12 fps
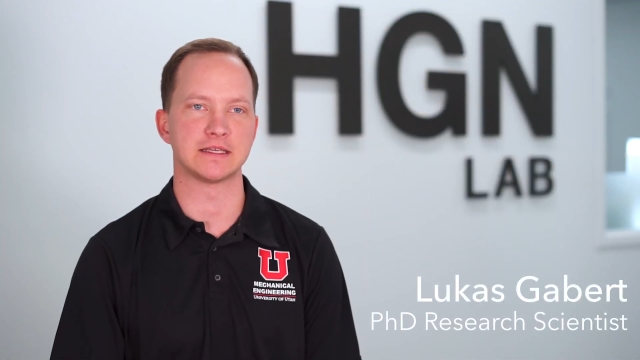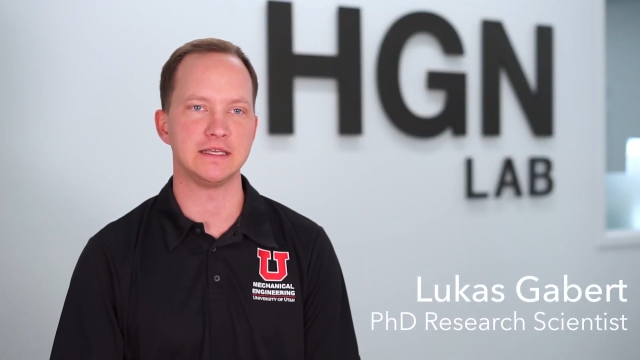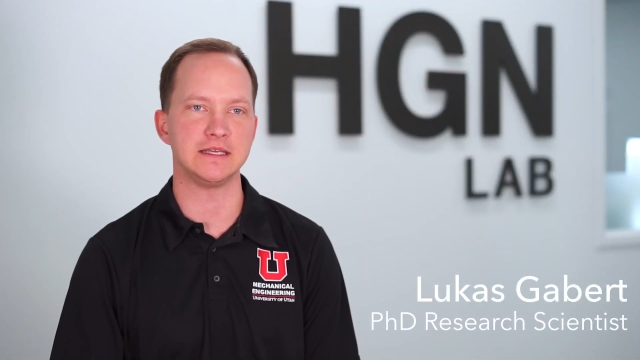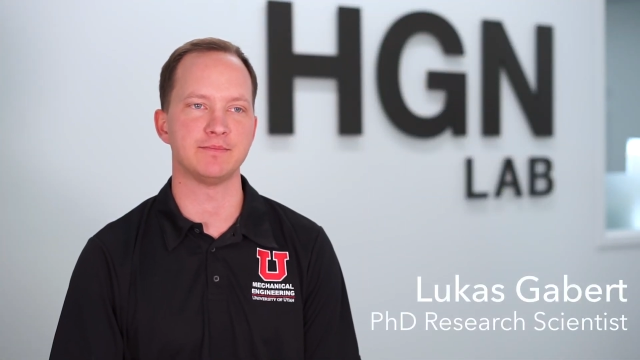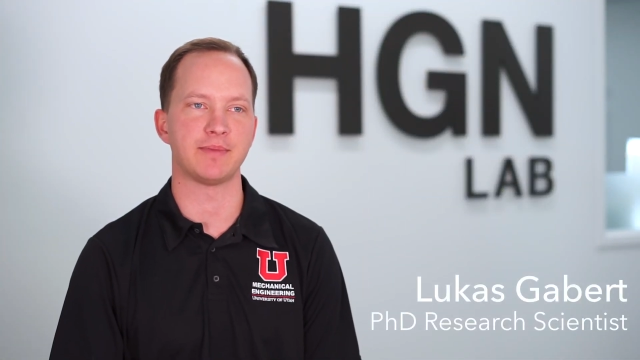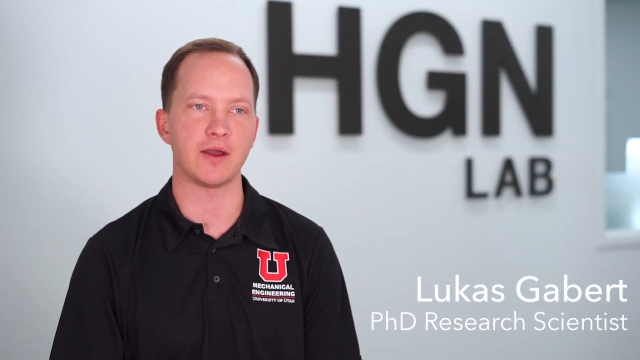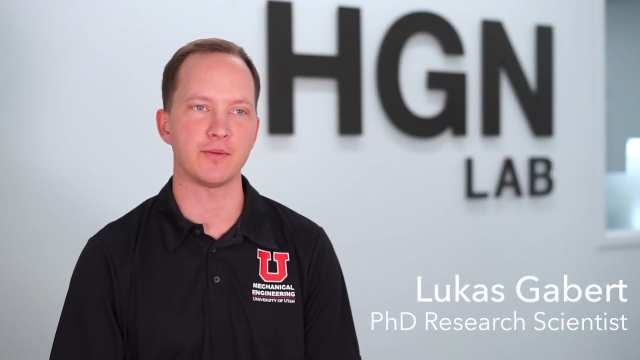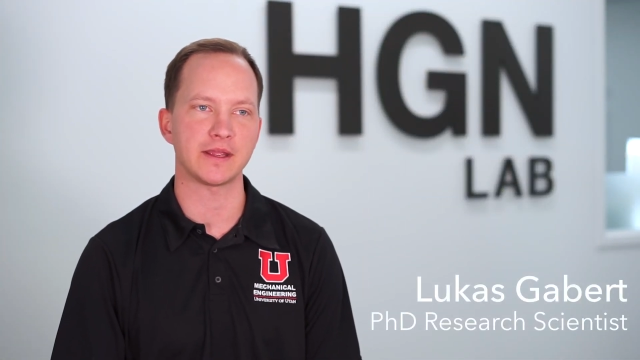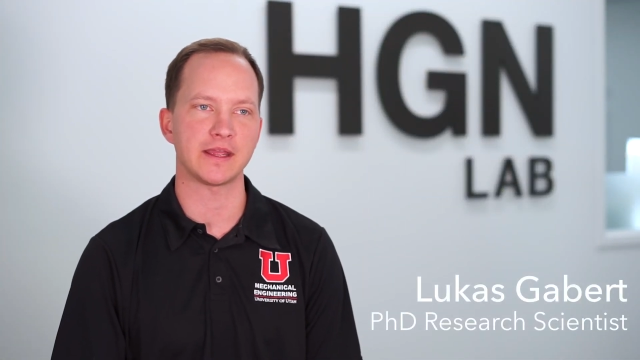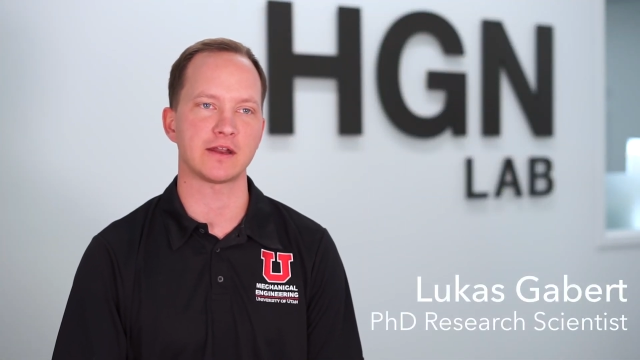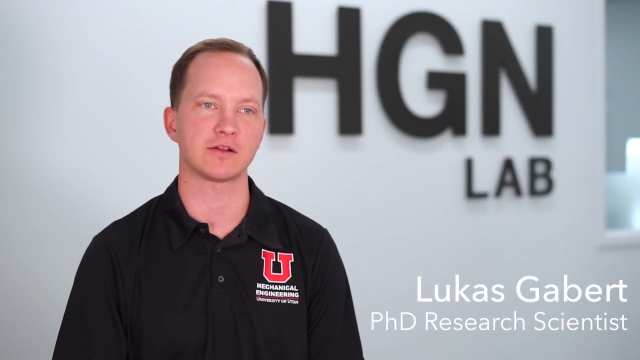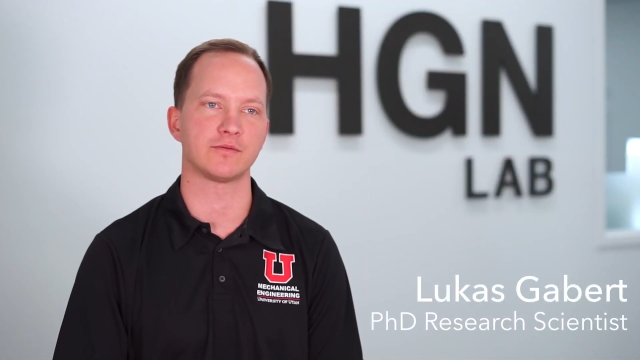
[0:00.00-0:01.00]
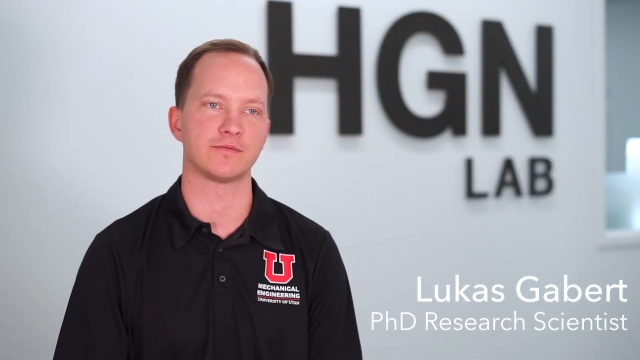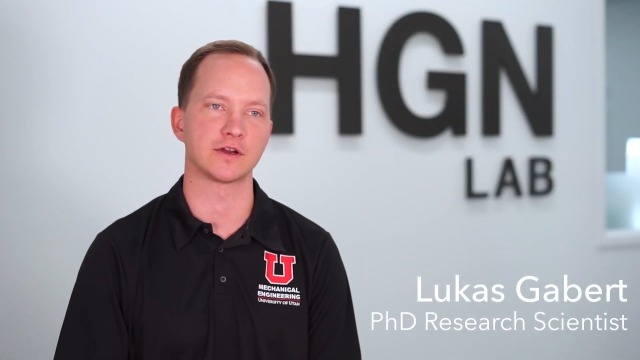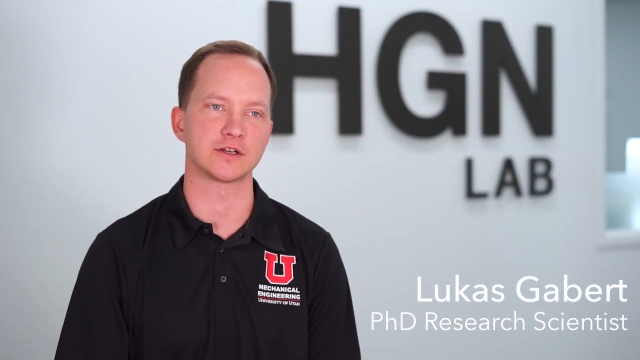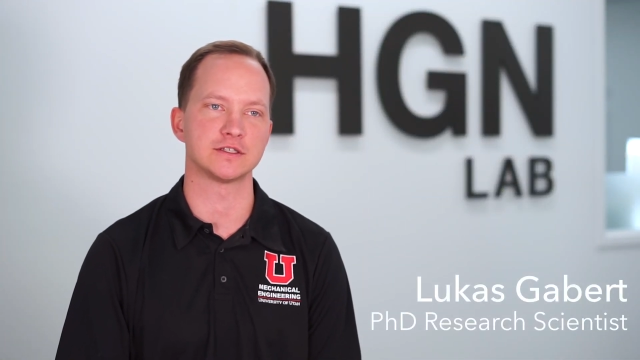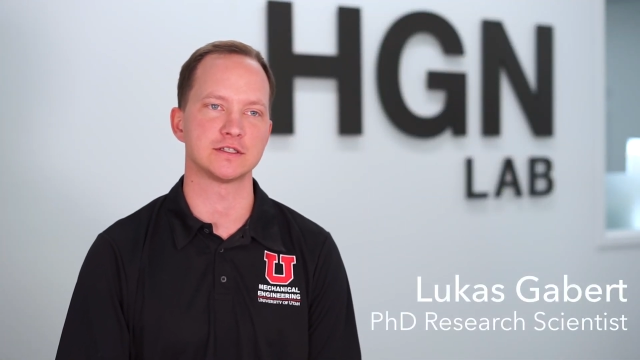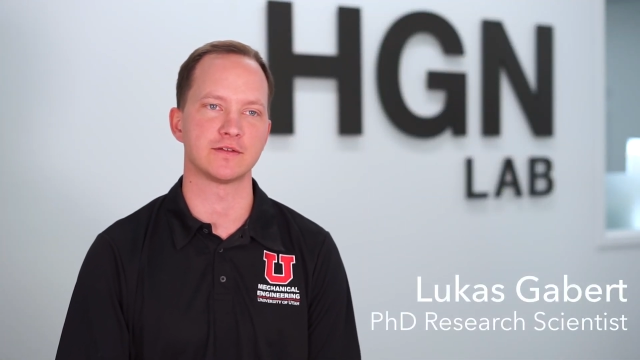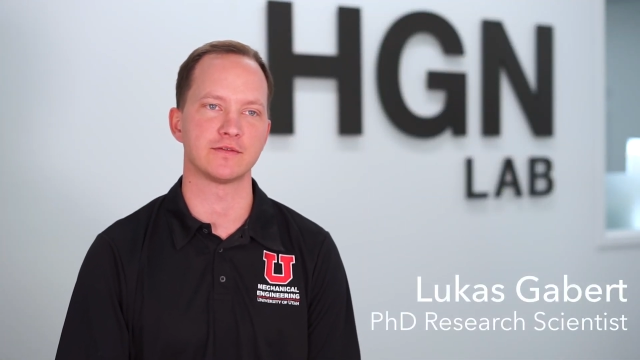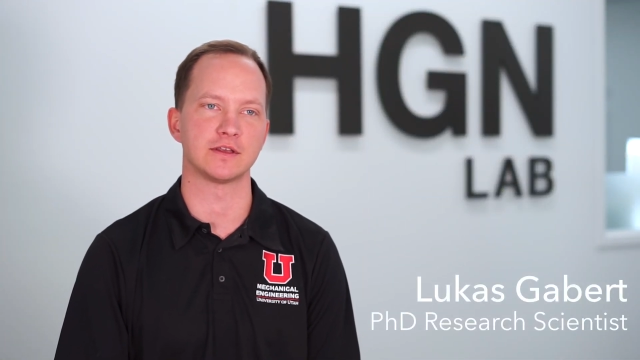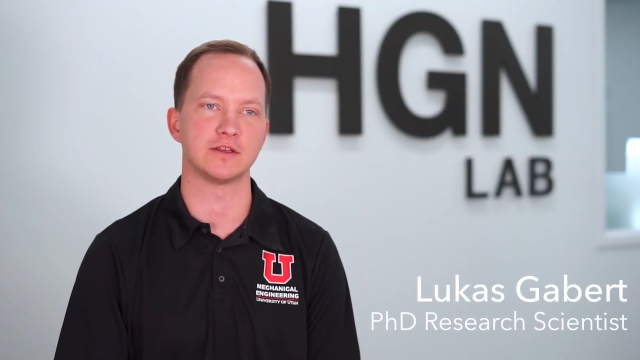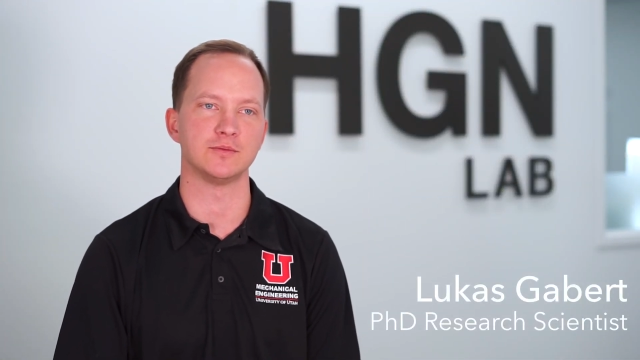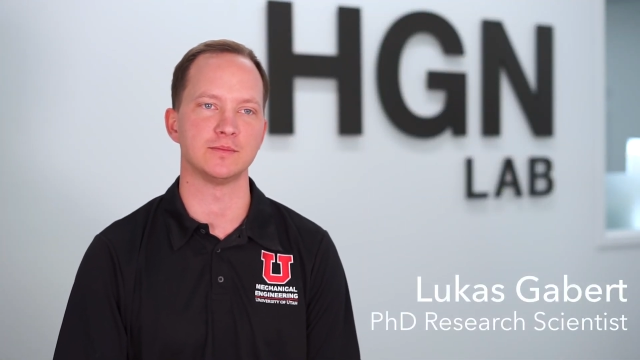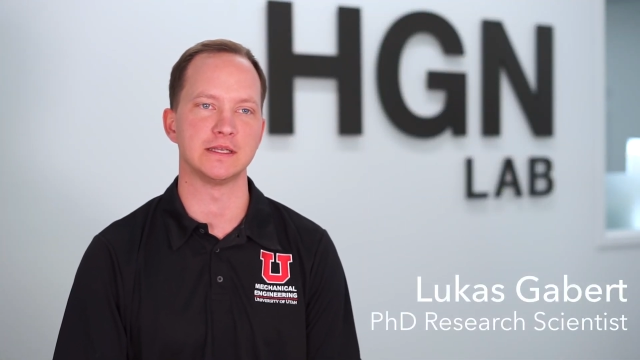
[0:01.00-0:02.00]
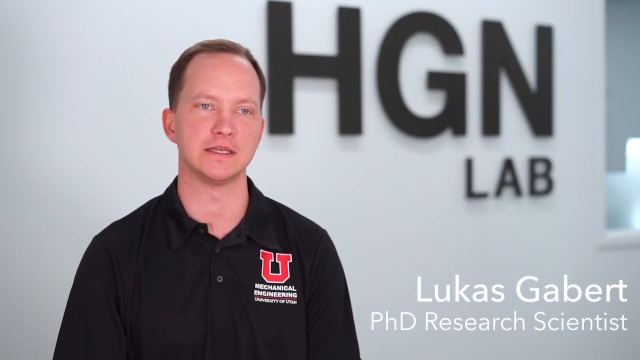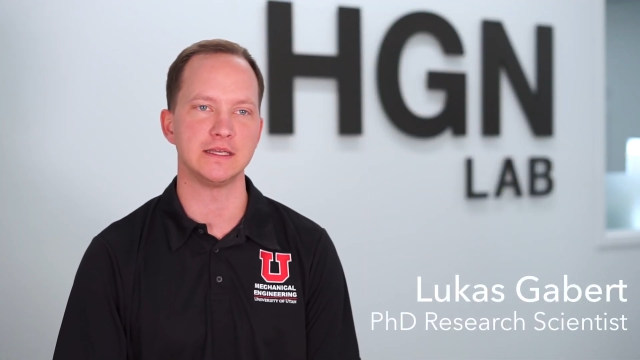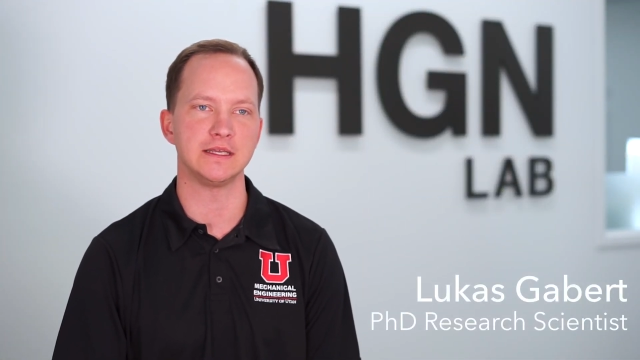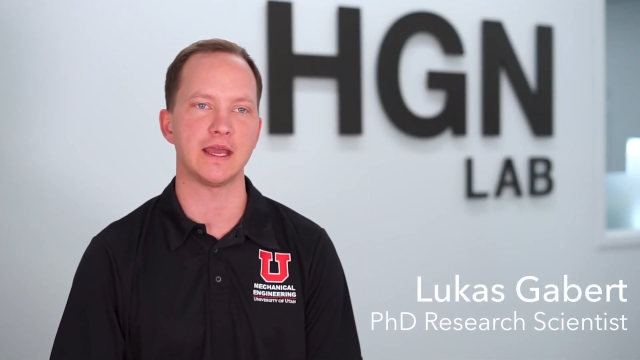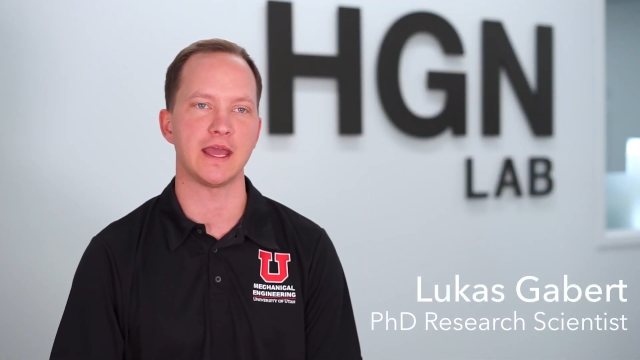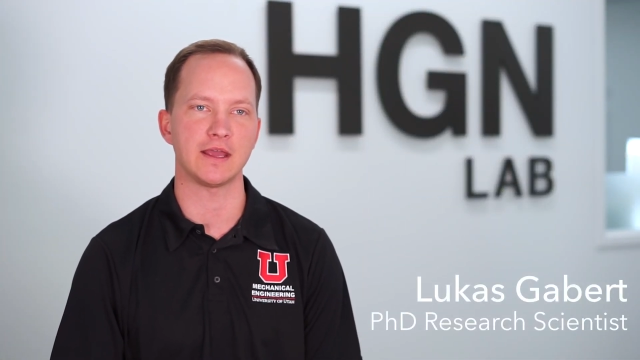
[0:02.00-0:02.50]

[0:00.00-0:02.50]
key biomechanical functions of the human knee,